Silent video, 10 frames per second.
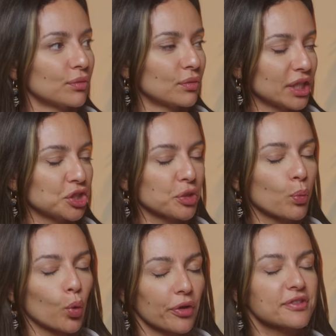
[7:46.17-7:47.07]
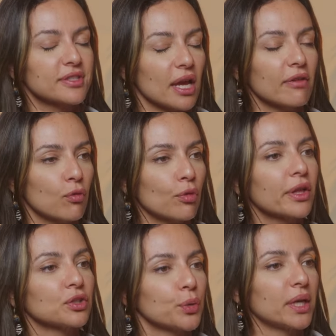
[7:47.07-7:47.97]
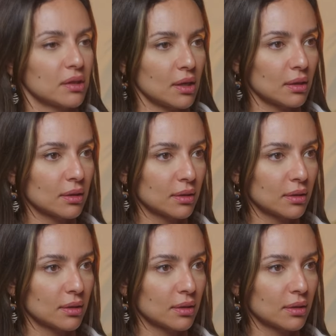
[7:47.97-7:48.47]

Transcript: relationship worth staying for, they'll do anything.